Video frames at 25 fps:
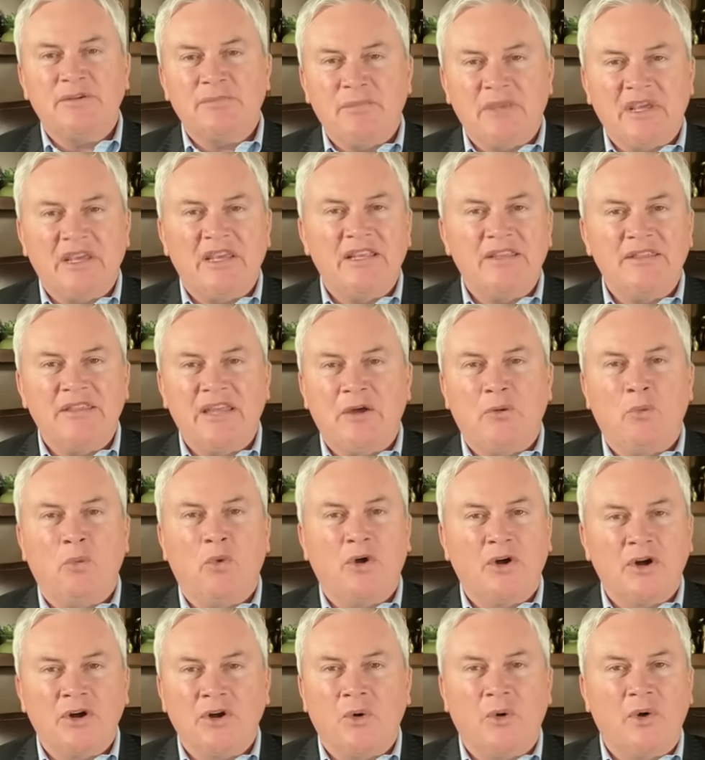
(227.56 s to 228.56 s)
mean that
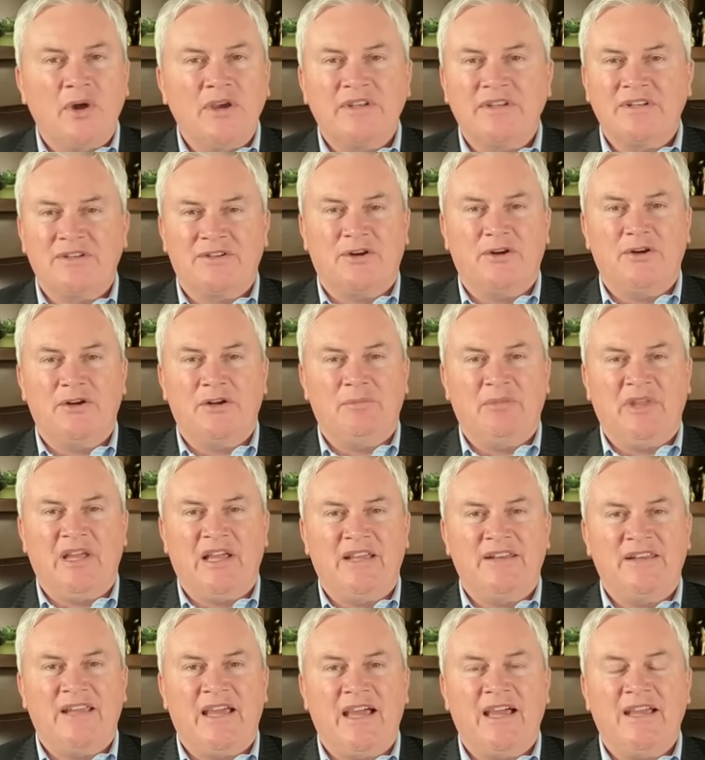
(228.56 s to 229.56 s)
we're going to turn a
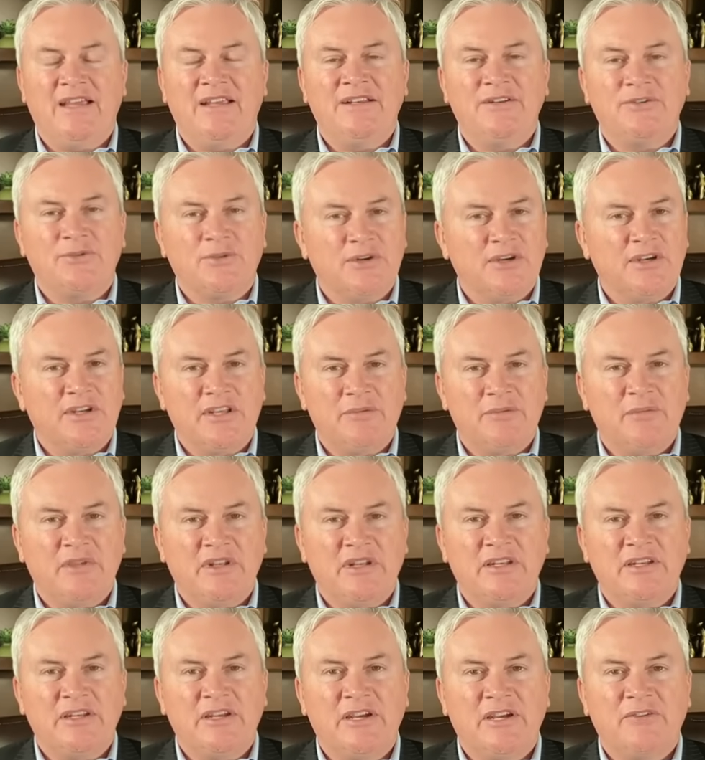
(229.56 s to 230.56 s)
blind eye and treat him
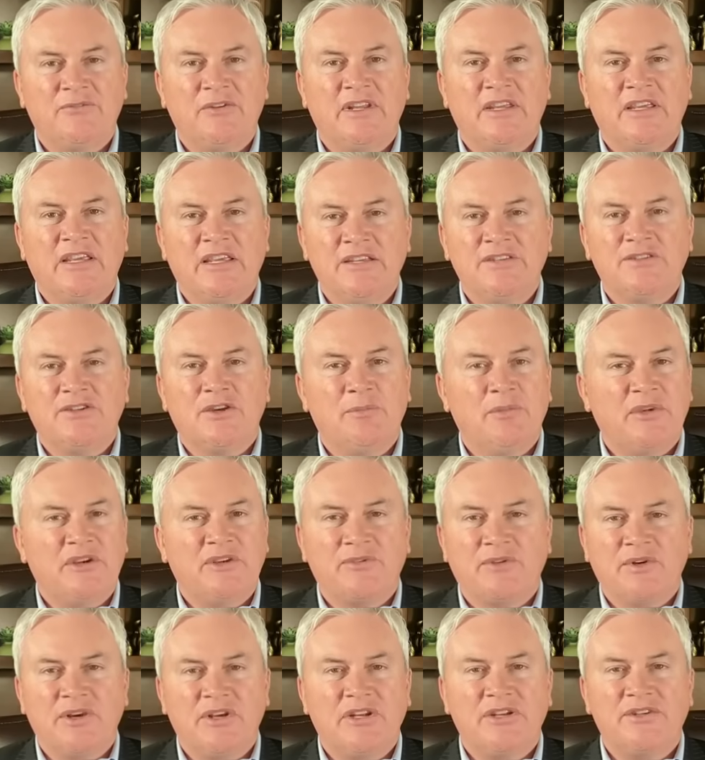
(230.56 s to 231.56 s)
any differently. He's going to be
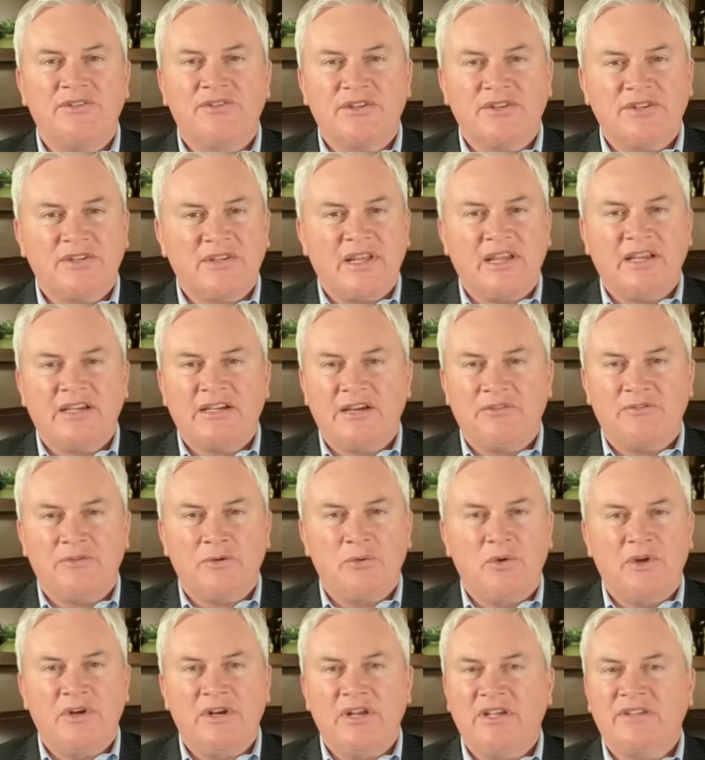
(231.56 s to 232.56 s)
treated just like
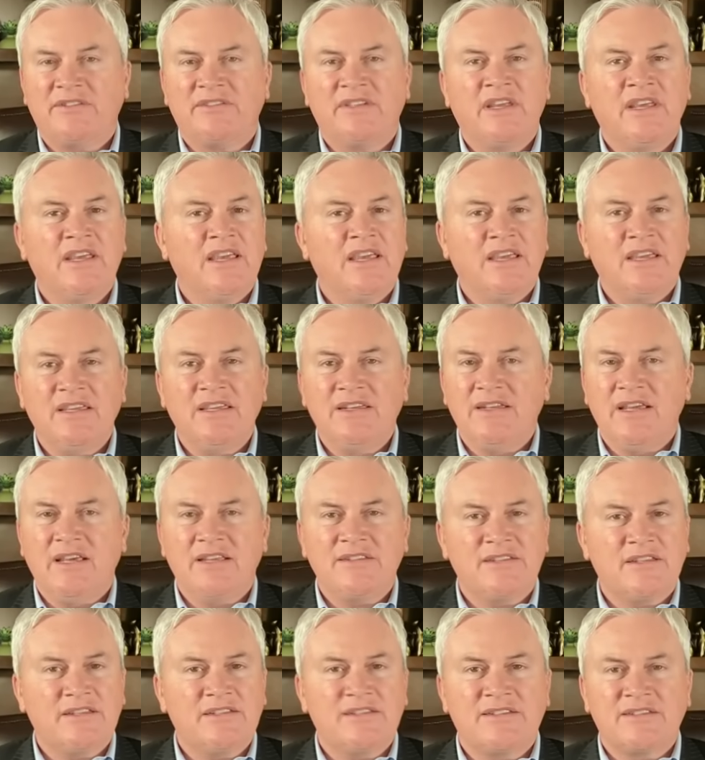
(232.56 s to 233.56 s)
everyone else. He
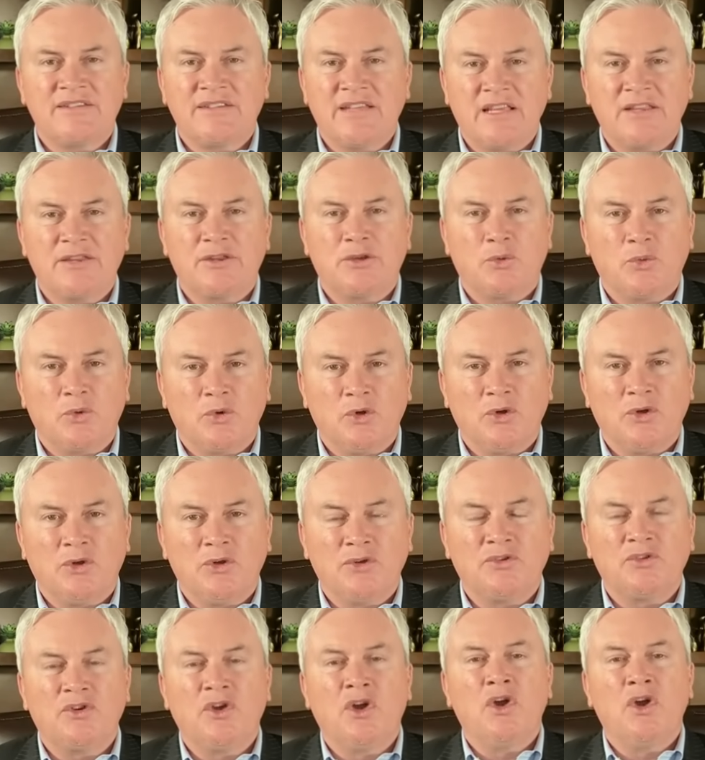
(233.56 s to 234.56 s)
doesn't set the rules.